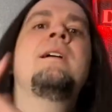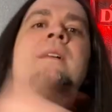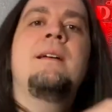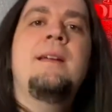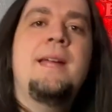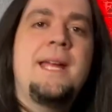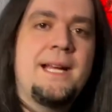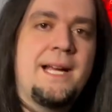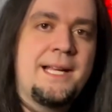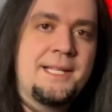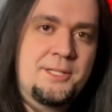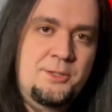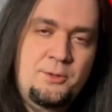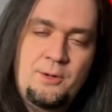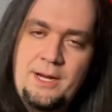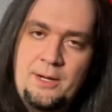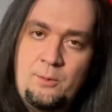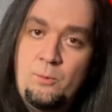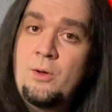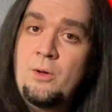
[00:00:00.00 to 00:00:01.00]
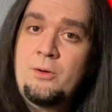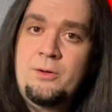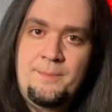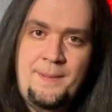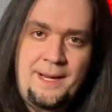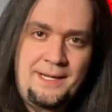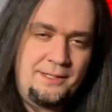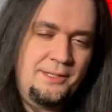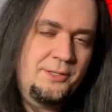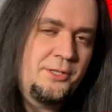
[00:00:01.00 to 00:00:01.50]
Hey guys, it's Greg. Welcome
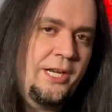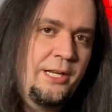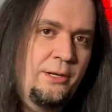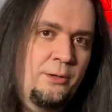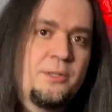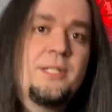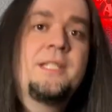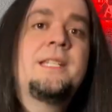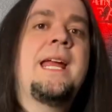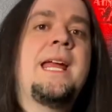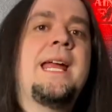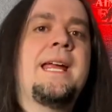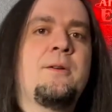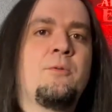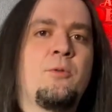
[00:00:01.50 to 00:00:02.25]
back to the channel. Today,